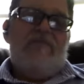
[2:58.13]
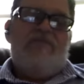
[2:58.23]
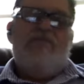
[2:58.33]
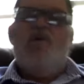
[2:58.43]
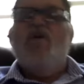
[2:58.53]

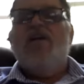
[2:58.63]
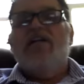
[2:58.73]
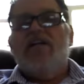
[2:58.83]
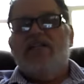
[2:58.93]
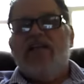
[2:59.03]
Florida
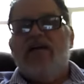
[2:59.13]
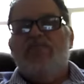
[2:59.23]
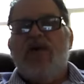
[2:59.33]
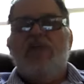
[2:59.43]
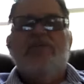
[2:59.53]
doesn't have
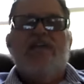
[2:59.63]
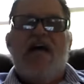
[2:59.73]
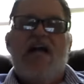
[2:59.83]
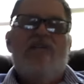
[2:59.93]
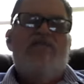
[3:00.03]
problems,
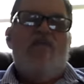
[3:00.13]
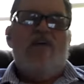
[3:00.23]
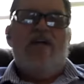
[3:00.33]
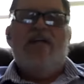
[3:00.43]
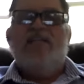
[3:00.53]

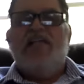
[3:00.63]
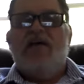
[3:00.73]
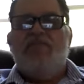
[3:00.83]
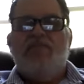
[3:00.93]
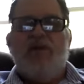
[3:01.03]
California doesn't
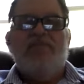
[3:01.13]
have problems.